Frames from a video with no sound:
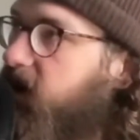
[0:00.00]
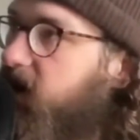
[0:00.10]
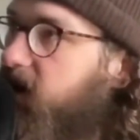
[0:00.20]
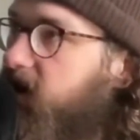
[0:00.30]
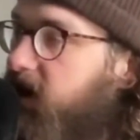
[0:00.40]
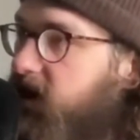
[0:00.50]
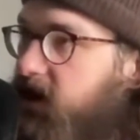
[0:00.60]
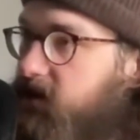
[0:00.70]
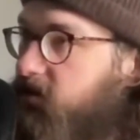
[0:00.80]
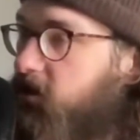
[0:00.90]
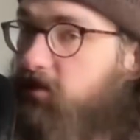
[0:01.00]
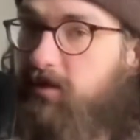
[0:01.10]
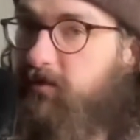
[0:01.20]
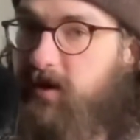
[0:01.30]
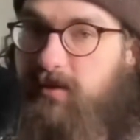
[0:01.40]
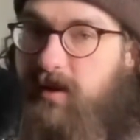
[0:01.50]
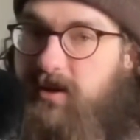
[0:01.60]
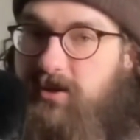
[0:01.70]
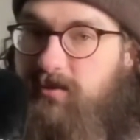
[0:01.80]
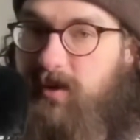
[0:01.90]
and I had no
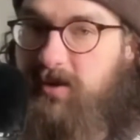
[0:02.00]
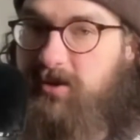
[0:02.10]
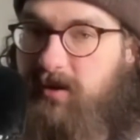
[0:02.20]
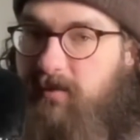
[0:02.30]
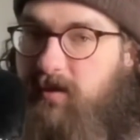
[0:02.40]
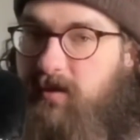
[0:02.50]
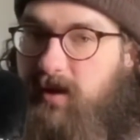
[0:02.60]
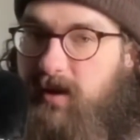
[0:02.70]
configuration whatsoever.